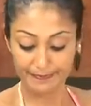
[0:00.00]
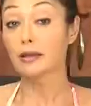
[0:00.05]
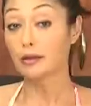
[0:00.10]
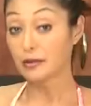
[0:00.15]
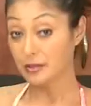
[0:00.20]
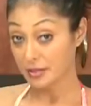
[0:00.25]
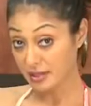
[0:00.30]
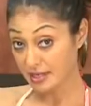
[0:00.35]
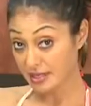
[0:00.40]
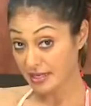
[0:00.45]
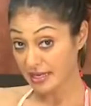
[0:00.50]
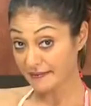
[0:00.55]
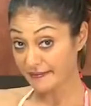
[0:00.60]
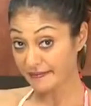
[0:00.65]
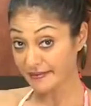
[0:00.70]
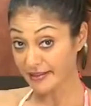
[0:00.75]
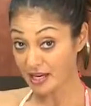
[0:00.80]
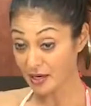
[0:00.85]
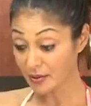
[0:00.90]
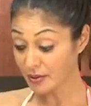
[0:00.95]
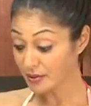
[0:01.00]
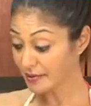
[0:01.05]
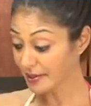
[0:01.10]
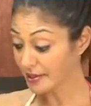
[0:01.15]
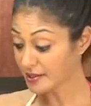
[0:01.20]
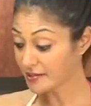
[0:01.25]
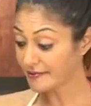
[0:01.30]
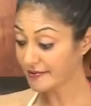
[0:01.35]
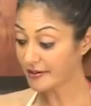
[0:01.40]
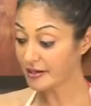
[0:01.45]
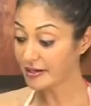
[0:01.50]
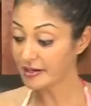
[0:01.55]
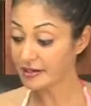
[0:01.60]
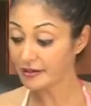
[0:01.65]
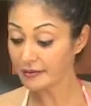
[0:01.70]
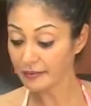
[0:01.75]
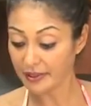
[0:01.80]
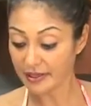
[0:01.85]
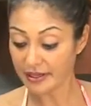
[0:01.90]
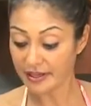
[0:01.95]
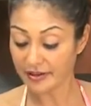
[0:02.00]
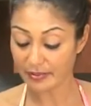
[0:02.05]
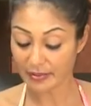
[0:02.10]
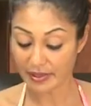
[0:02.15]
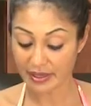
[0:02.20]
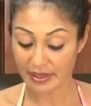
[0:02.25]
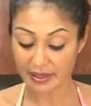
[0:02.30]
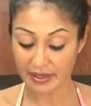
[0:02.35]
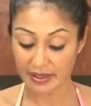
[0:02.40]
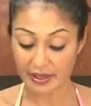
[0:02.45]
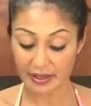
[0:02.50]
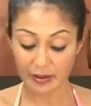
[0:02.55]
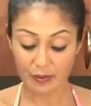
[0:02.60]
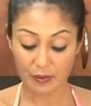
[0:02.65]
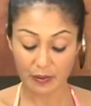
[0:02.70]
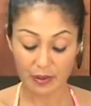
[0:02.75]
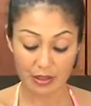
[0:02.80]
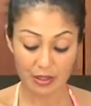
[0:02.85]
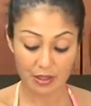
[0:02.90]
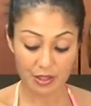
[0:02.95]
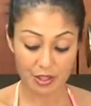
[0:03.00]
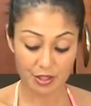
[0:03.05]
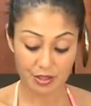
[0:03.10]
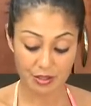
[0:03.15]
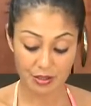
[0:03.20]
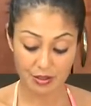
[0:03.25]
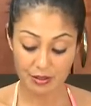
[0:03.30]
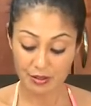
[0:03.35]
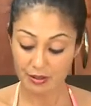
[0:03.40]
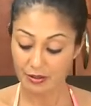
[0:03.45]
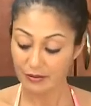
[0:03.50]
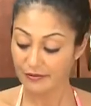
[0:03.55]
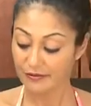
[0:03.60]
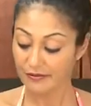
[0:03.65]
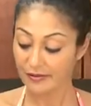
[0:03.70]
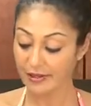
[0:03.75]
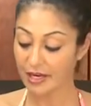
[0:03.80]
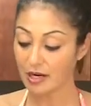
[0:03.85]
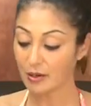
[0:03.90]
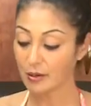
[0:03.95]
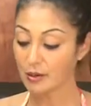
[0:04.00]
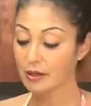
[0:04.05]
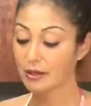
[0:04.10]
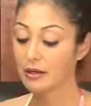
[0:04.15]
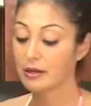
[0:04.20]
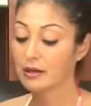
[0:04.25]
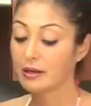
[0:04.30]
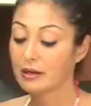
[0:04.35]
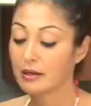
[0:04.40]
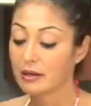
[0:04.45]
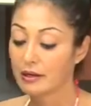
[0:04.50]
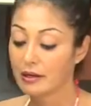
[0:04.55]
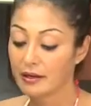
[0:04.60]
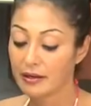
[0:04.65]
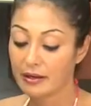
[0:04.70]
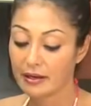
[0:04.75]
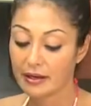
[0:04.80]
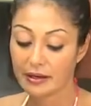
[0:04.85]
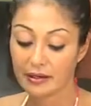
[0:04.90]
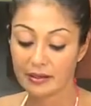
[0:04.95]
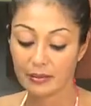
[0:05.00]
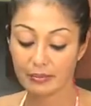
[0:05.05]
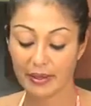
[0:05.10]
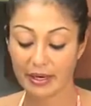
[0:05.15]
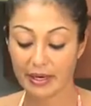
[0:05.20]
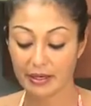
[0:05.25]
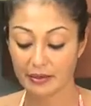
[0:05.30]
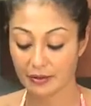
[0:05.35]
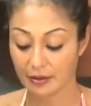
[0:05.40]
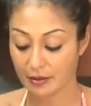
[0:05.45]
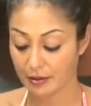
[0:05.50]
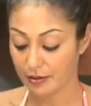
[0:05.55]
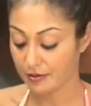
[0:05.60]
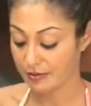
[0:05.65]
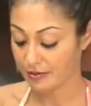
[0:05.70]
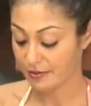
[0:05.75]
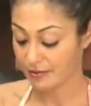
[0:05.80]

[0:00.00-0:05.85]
Using the same flour, that's fine. We have my egg wash, flour, and panko.